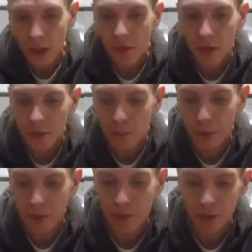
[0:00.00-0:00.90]
The other
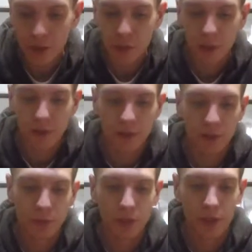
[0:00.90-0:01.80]
big feature about
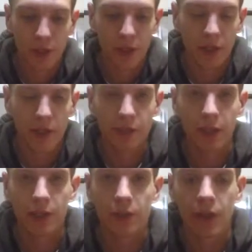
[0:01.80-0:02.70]
this one is the
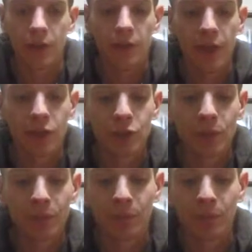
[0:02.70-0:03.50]
integrated laser,